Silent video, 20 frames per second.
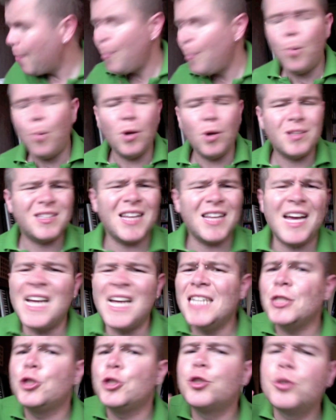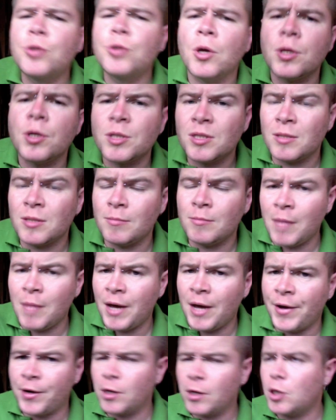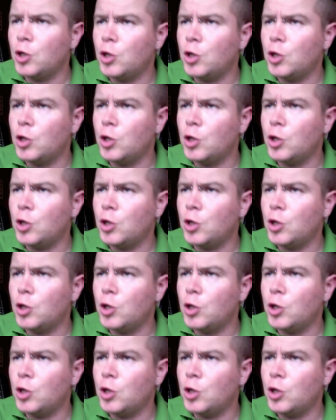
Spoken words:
but it doesn't matter